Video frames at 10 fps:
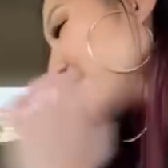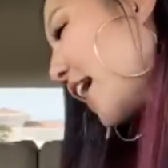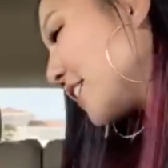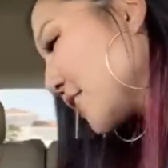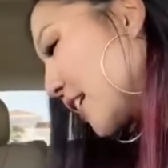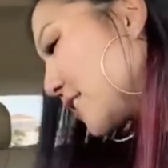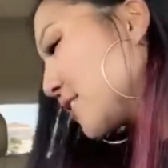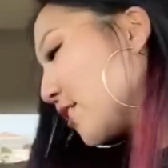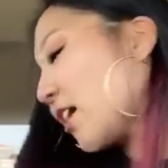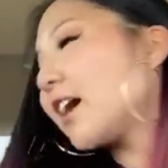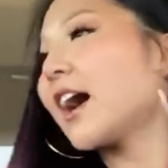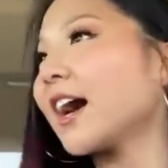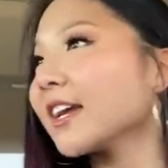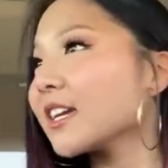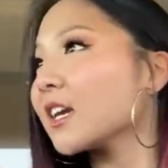as you guys saw,
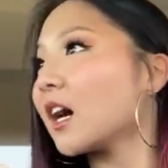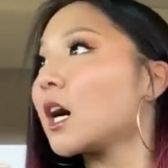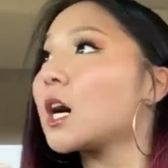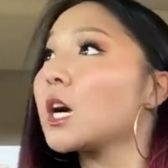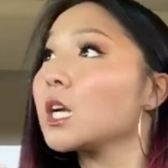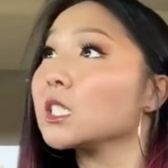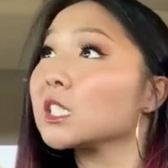I got